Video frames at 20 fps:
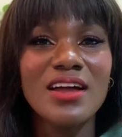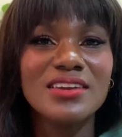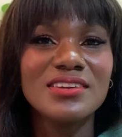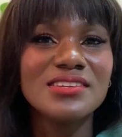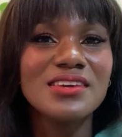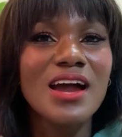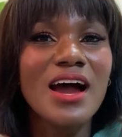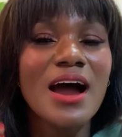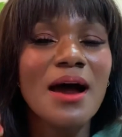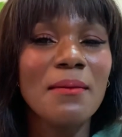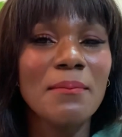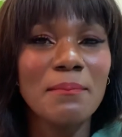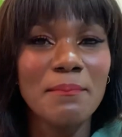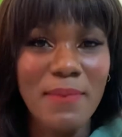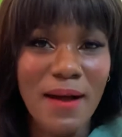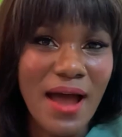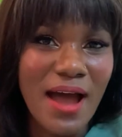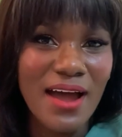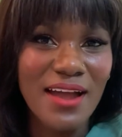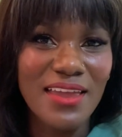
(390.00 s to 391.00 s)
their
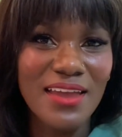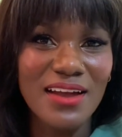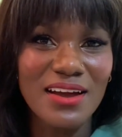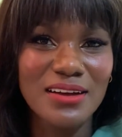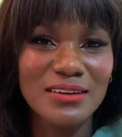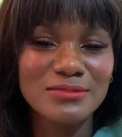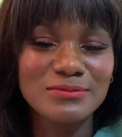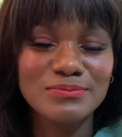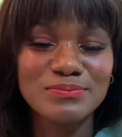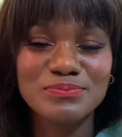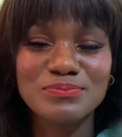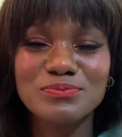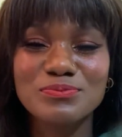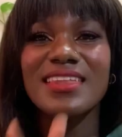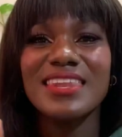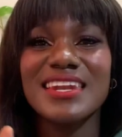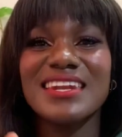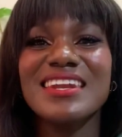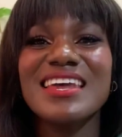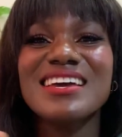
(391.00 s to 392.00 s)
abaya.
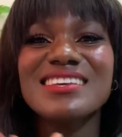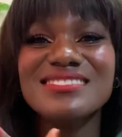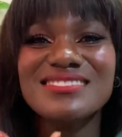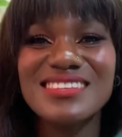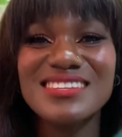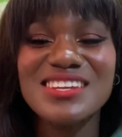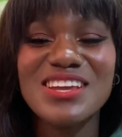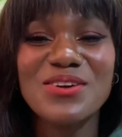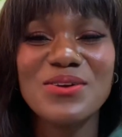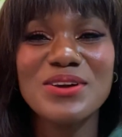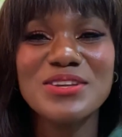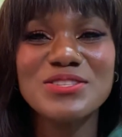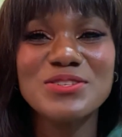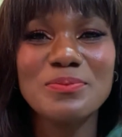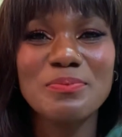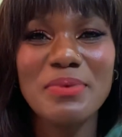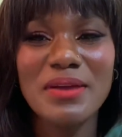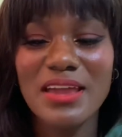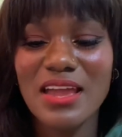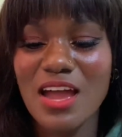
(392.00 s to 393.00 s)
The next thing you're going to
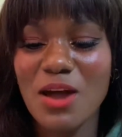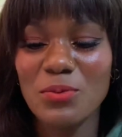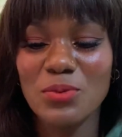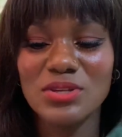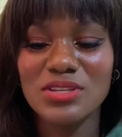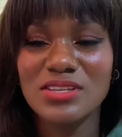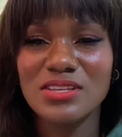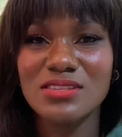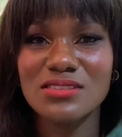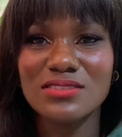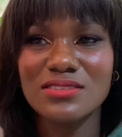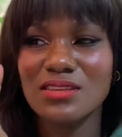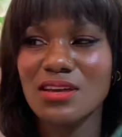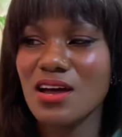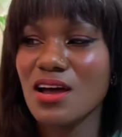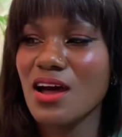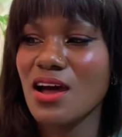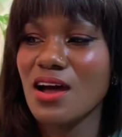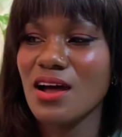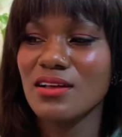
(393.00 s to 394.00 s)
pick up, which is
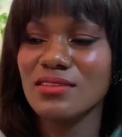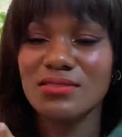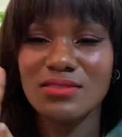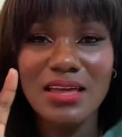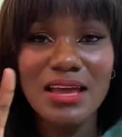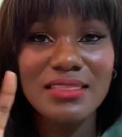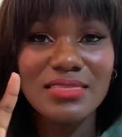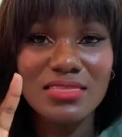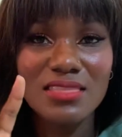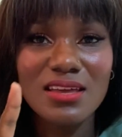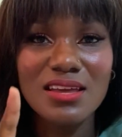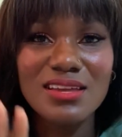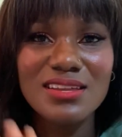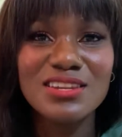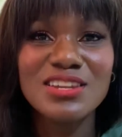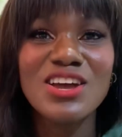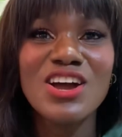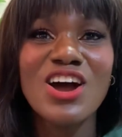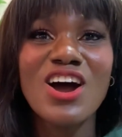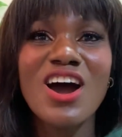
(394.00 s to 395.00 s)
third thing
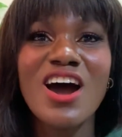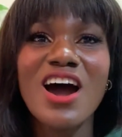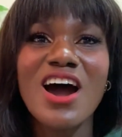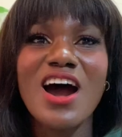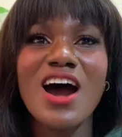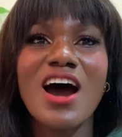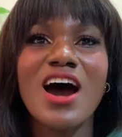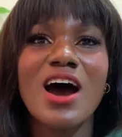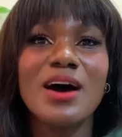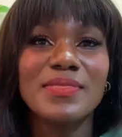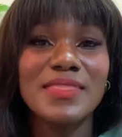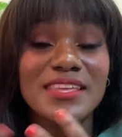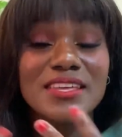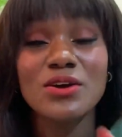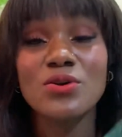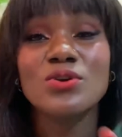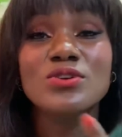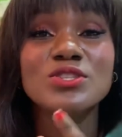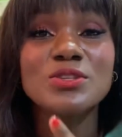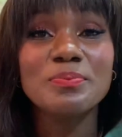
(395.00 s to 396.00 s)
that you're
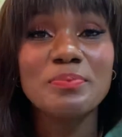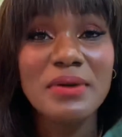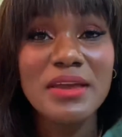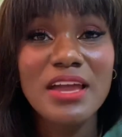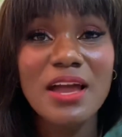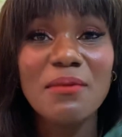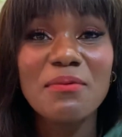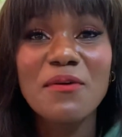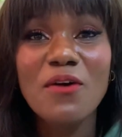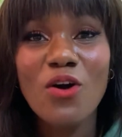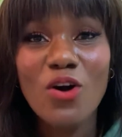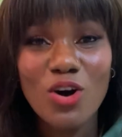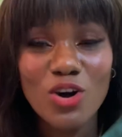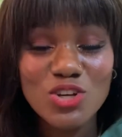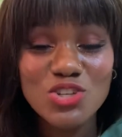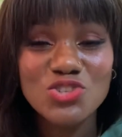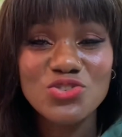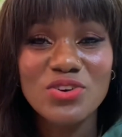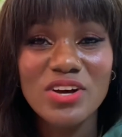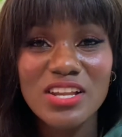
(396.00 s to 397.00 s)
going to pick up
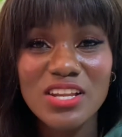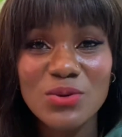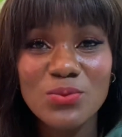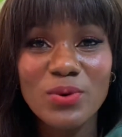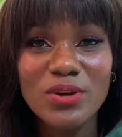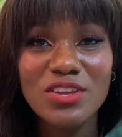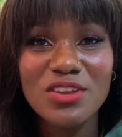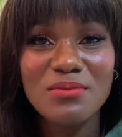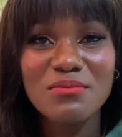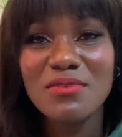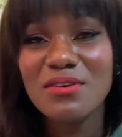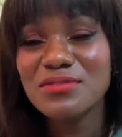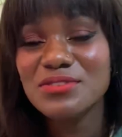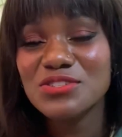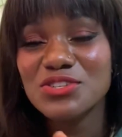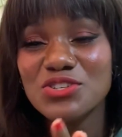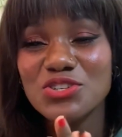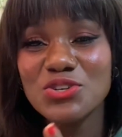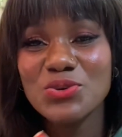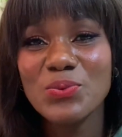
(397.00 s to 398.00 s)
culturally when you move
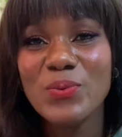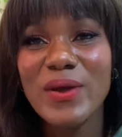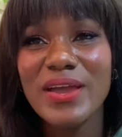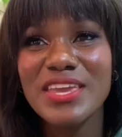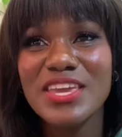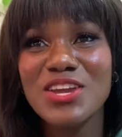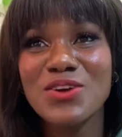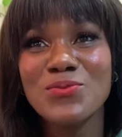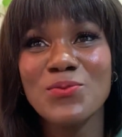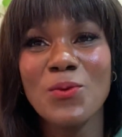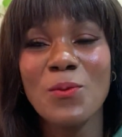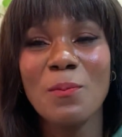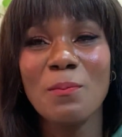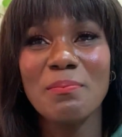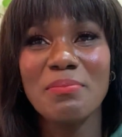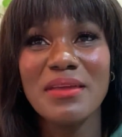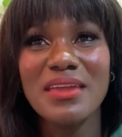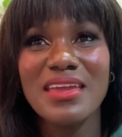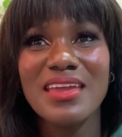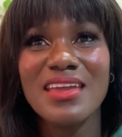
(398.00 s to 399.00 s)
to UAE, will
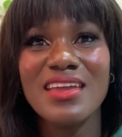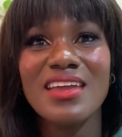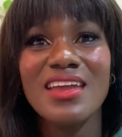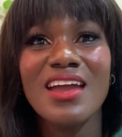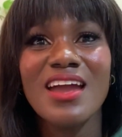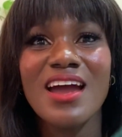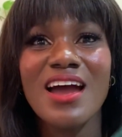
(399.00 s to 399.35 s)
be